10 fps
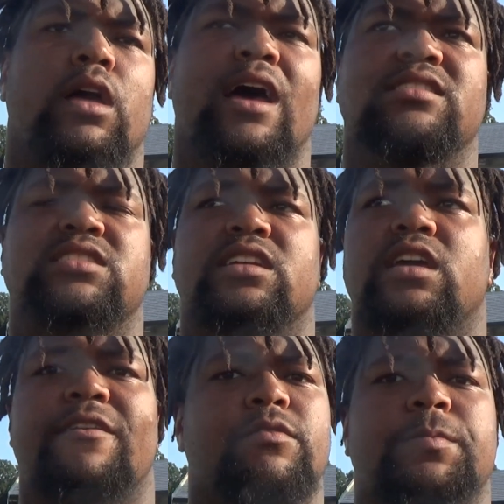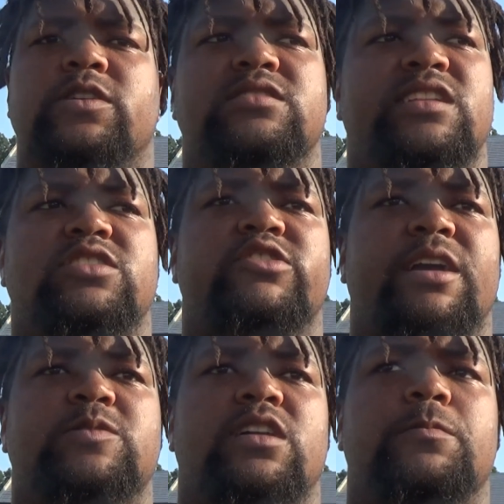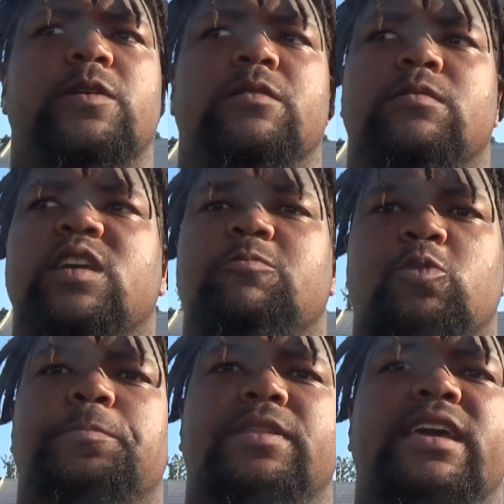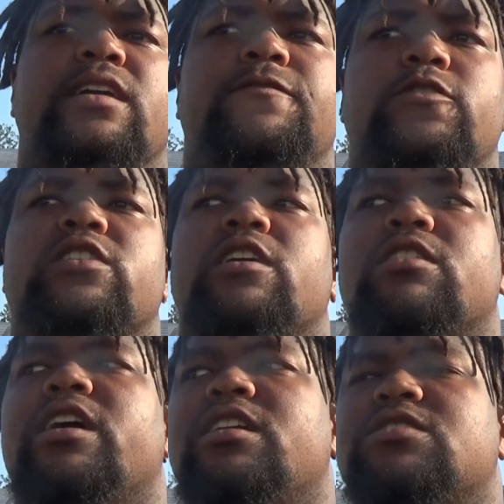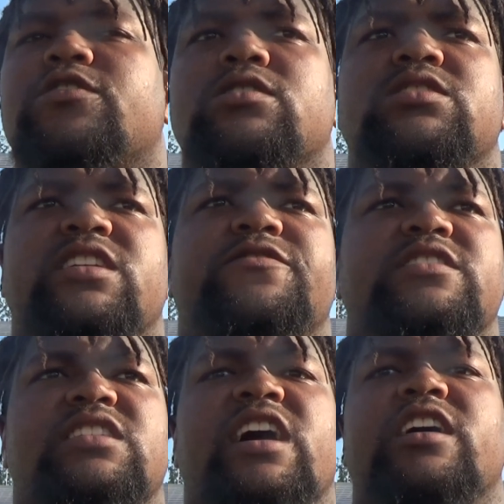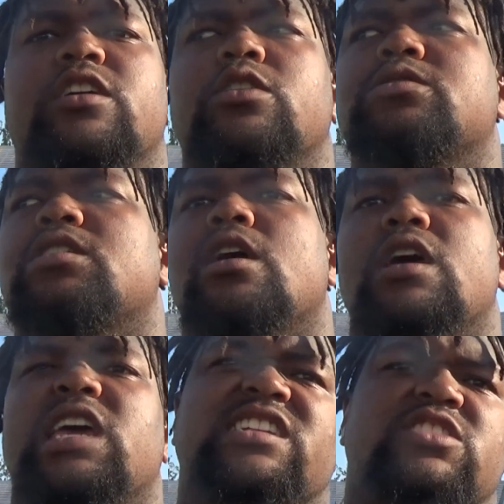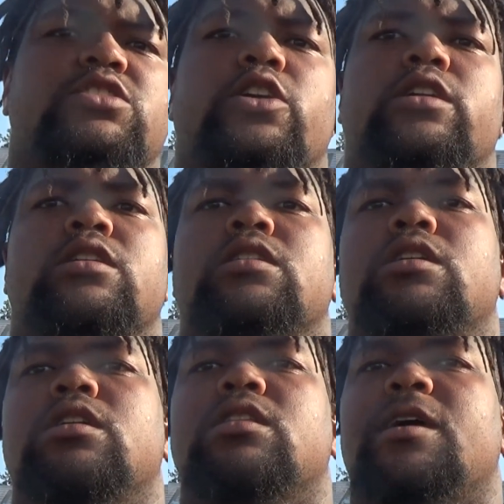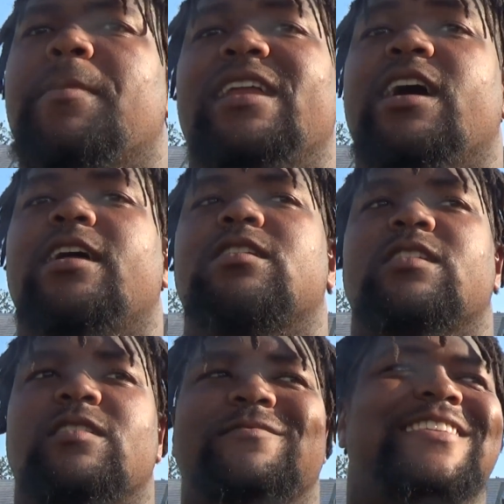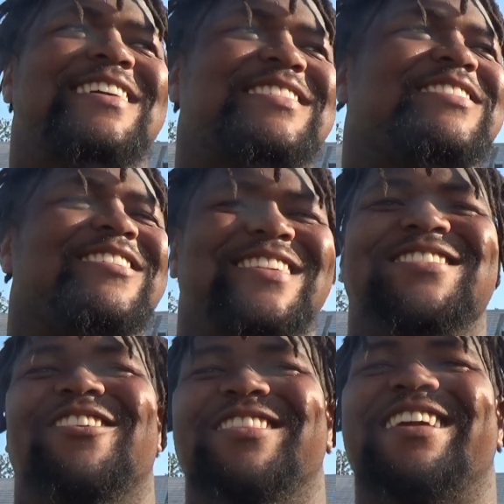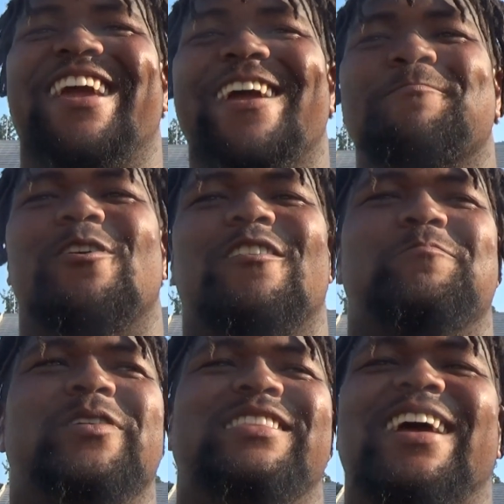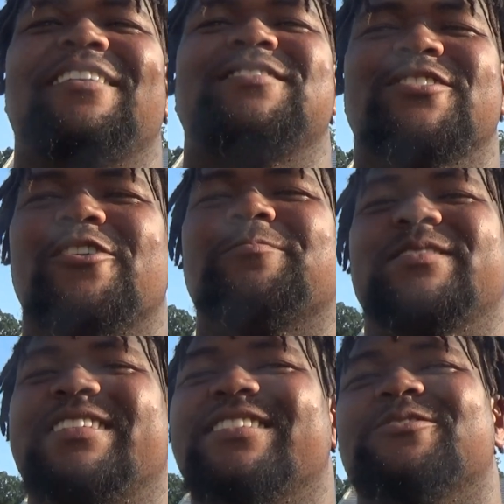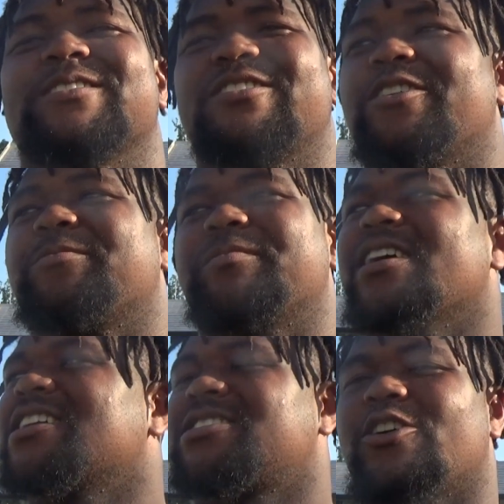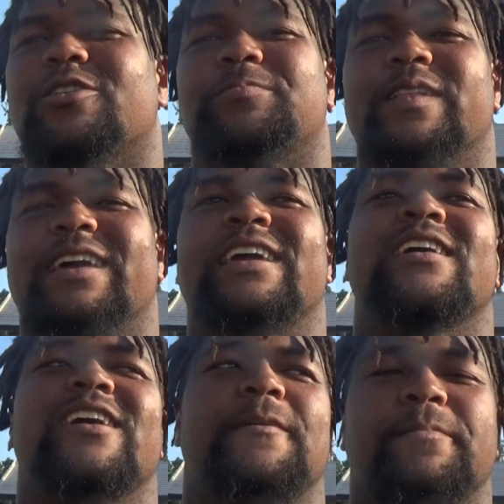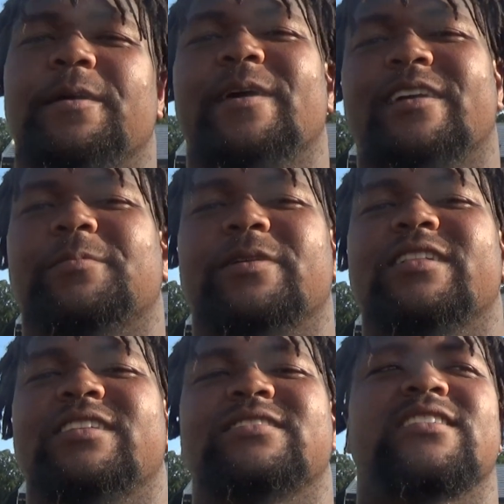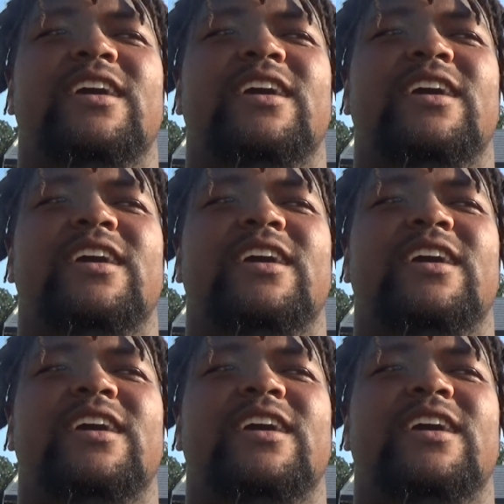I say every person that straps up and, and will play for Carolina as far as defense line goes is a starter they might not necessarily start the game off, but they have starter potential and starter starter play and playmaking abilities.